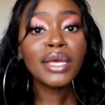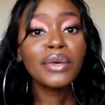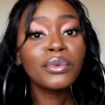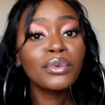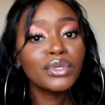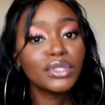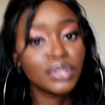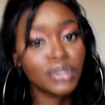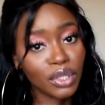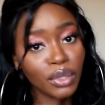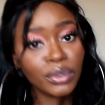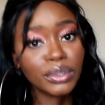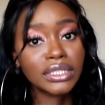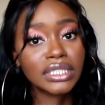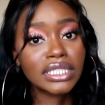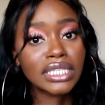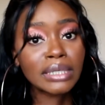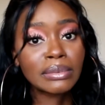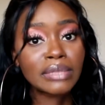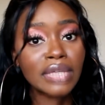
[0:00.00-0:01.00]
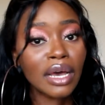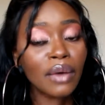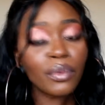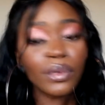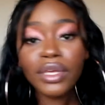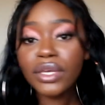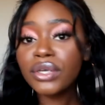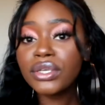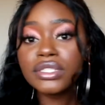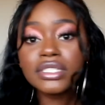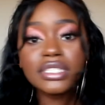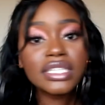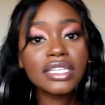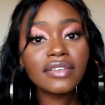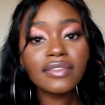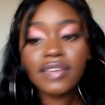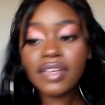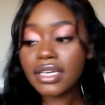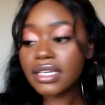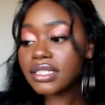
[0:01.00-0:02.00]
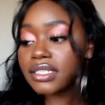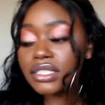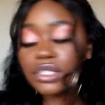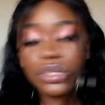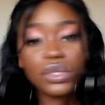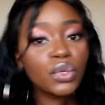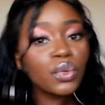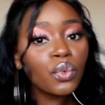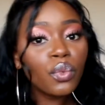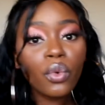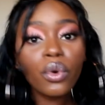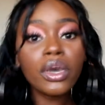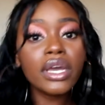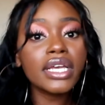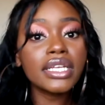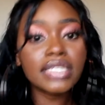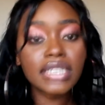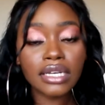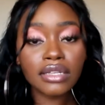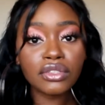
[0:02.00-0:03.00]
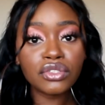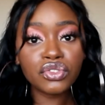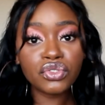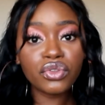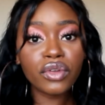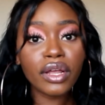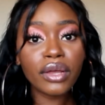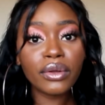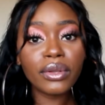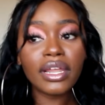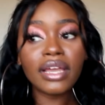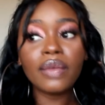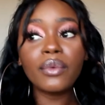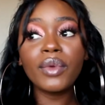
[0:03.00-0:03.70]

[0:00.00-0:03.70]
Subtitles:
It was so steep that we couldn't even continue walking down the trail.